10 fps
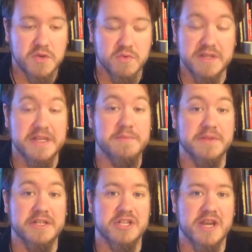would
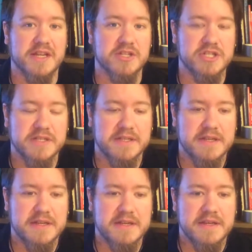deeply change
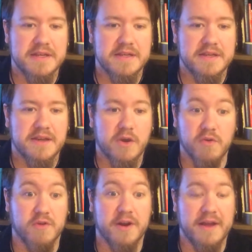
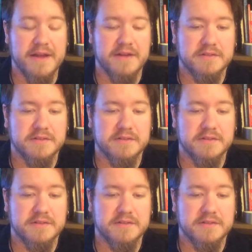overnight.